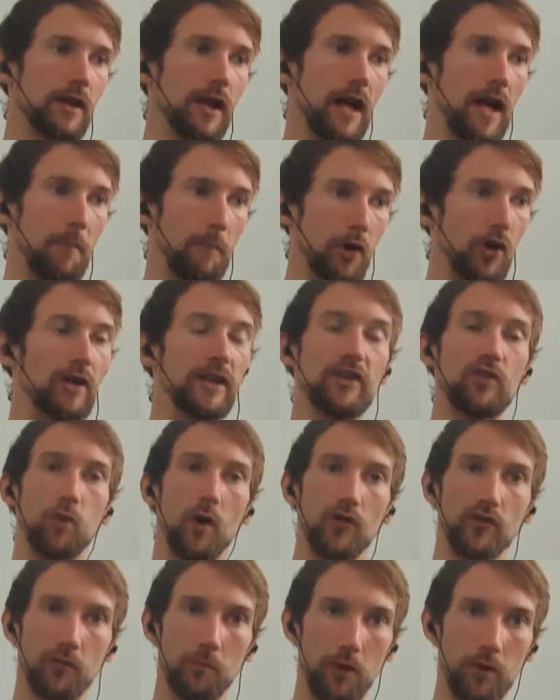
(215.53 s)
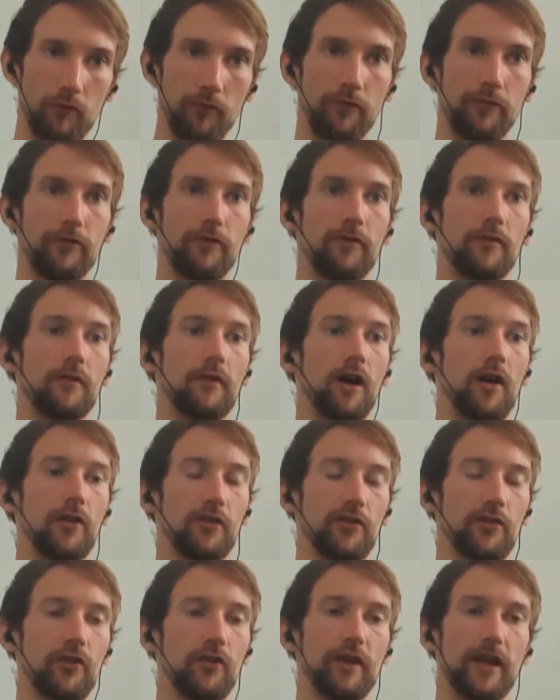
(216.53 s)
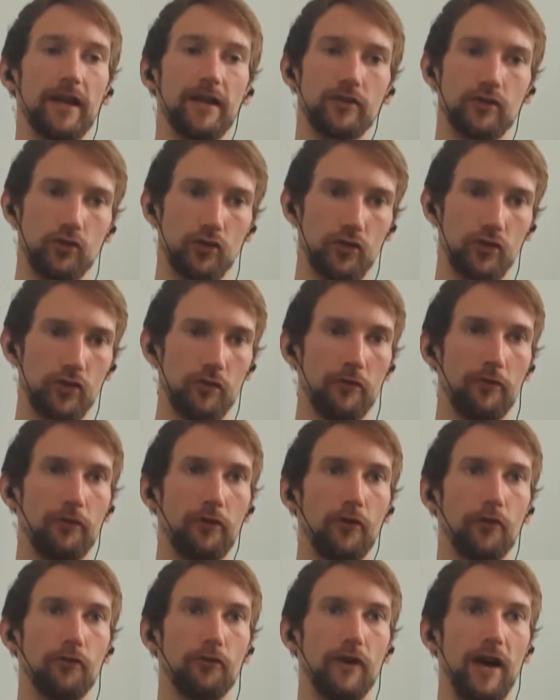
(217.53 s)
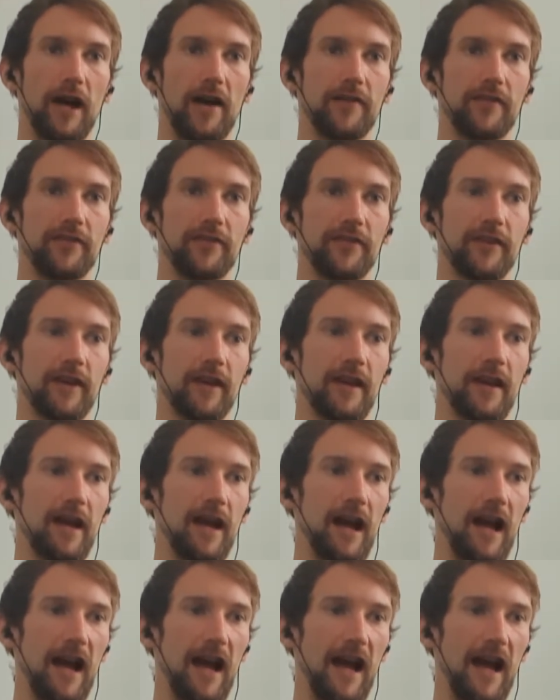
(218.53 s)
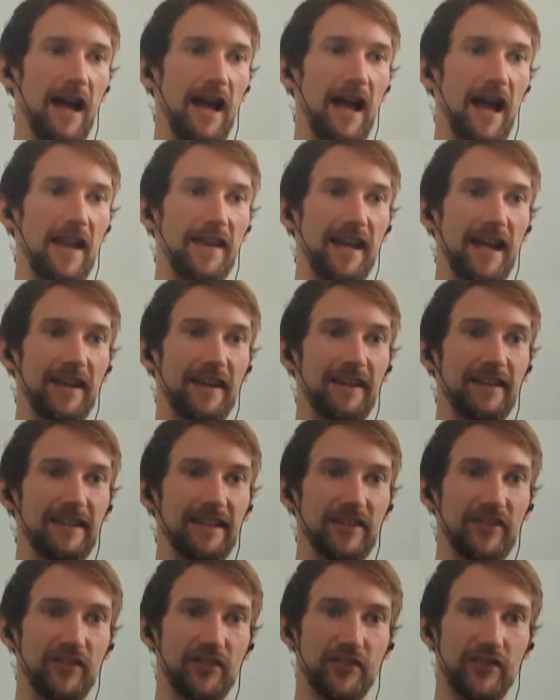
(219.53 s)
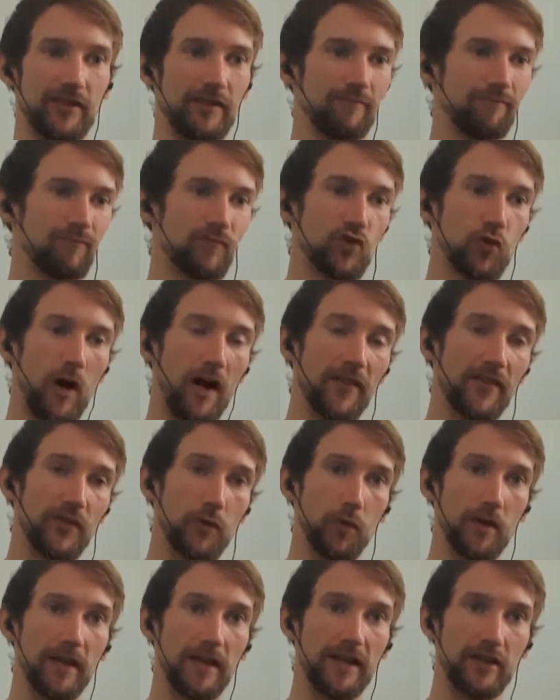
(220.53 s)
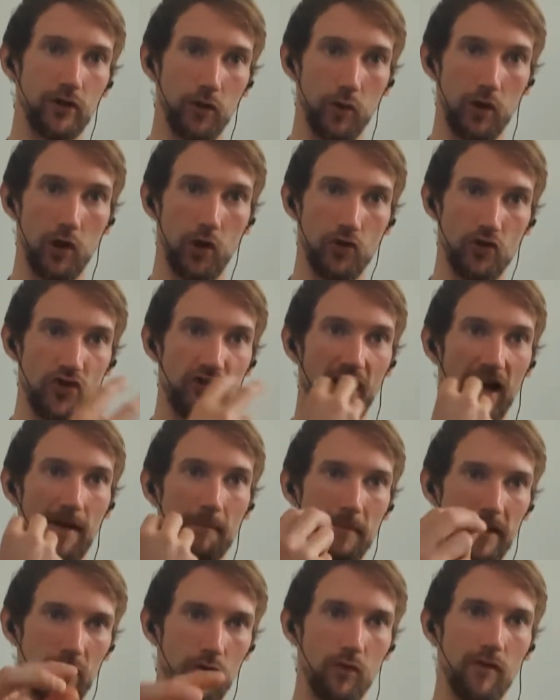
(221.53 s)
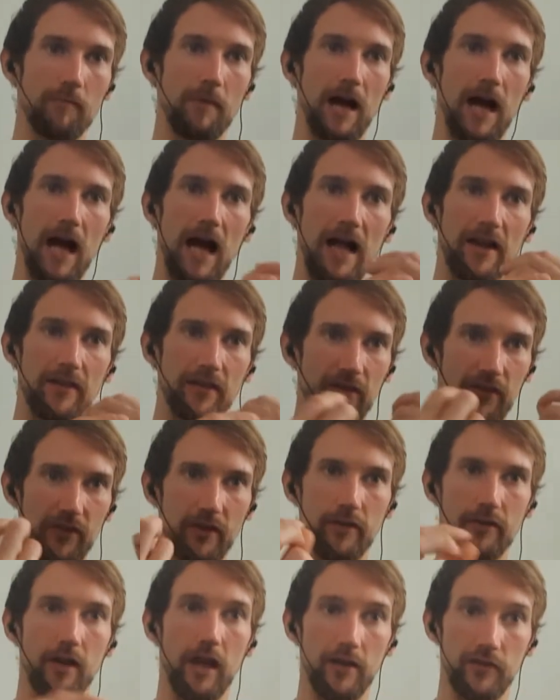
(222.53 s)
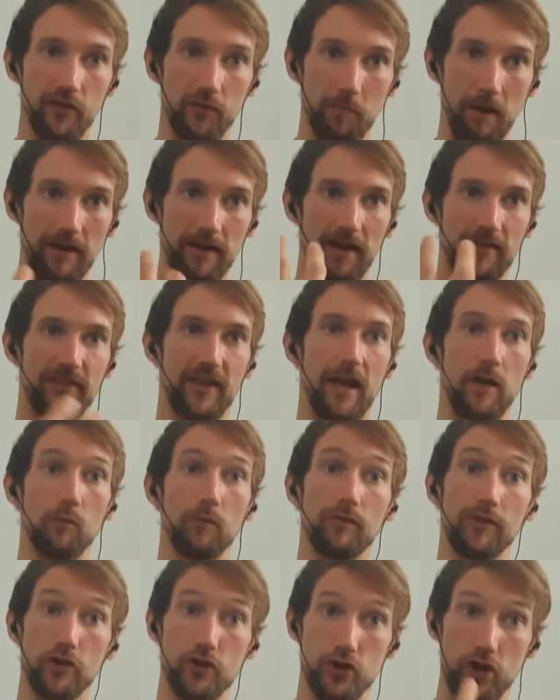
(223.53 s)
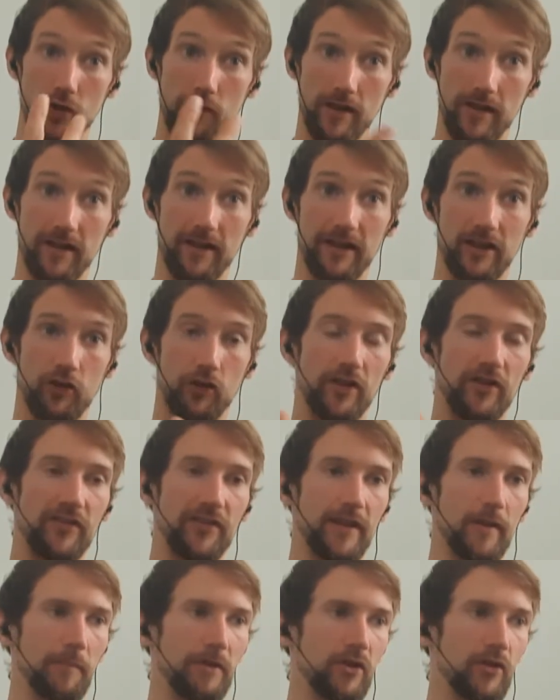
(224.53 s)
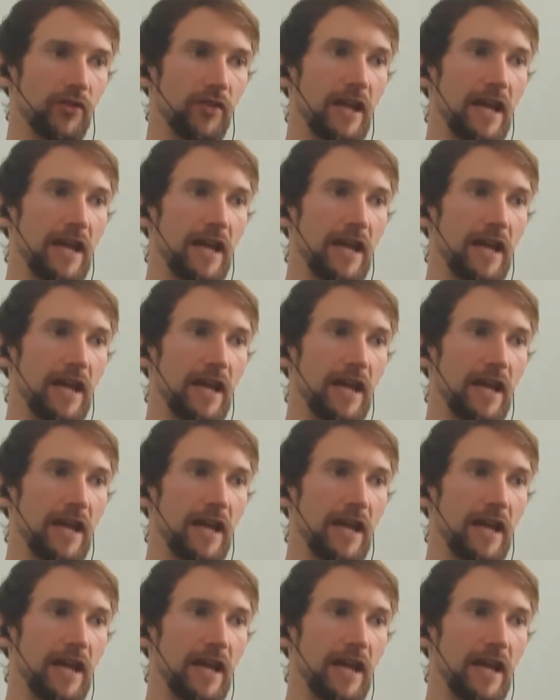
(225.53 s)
But at least once a month on a Sunday, just do a full fast. And then at least twice a week, do a lunchtime meal with my hands and spend that time with the chewing and increasing it, because